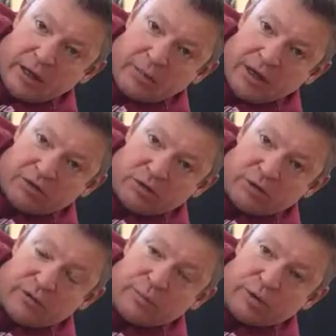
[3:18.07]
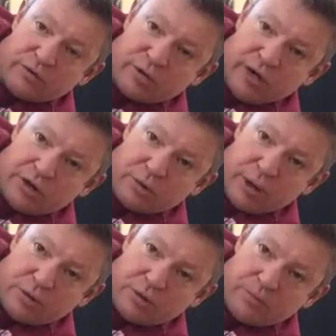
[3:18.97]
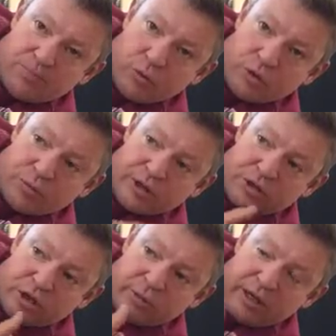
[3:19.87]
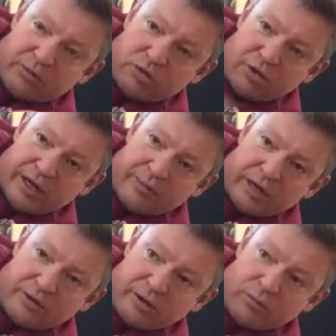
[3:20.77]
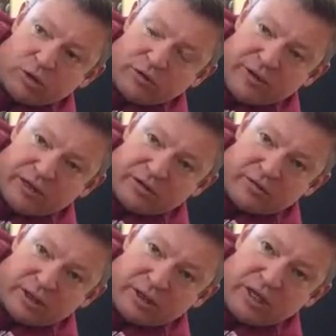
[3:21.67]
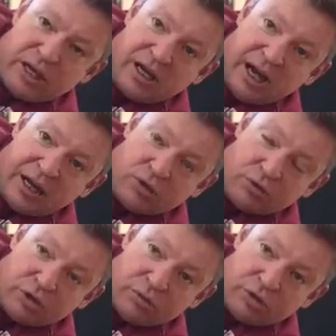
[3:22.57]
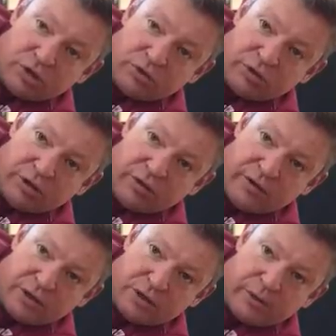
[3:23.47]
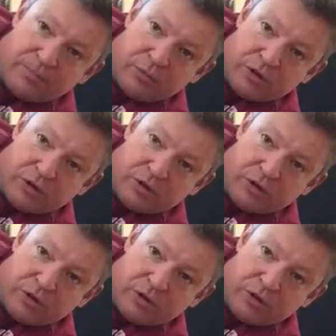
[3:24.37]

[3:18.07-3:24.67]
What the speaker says: better, and you've improved your range of motion, which means you're going to be able to train better, more effectively, and also reduce the risk of injury.